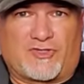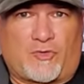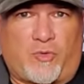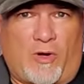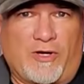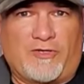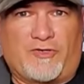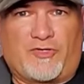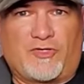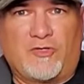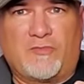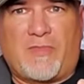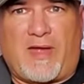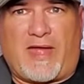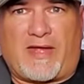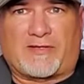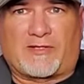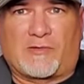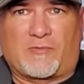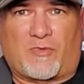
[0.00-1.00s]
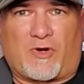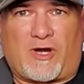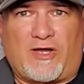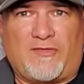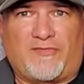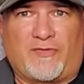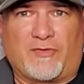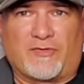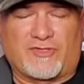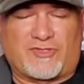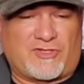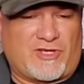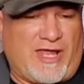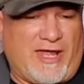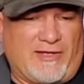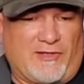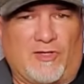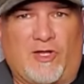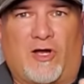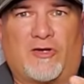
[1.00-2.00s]
22 Magnum rifles
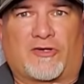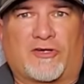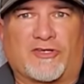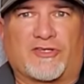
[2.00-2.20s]
at longer